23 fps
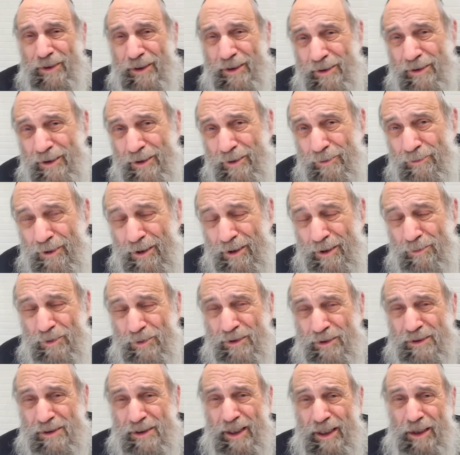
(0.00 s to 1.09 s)
I don't want to
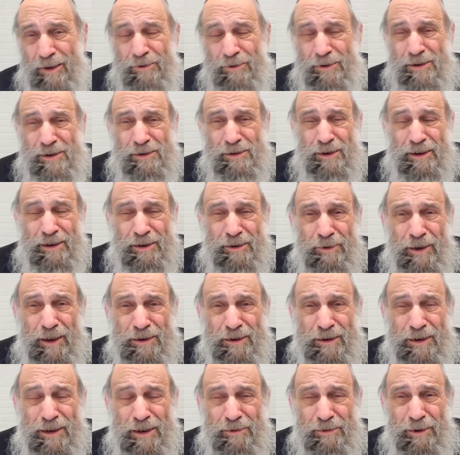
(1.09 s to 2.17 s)
be desirous. I don't
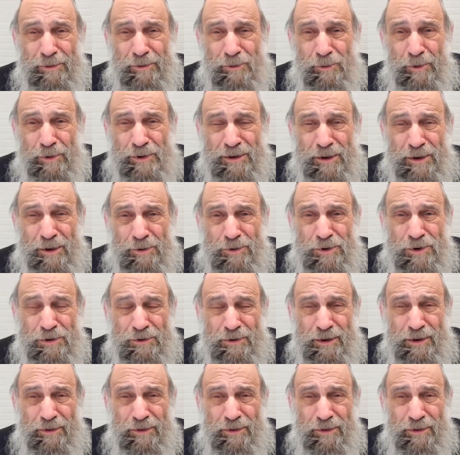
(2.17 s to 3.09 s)
want to eat what's kosher,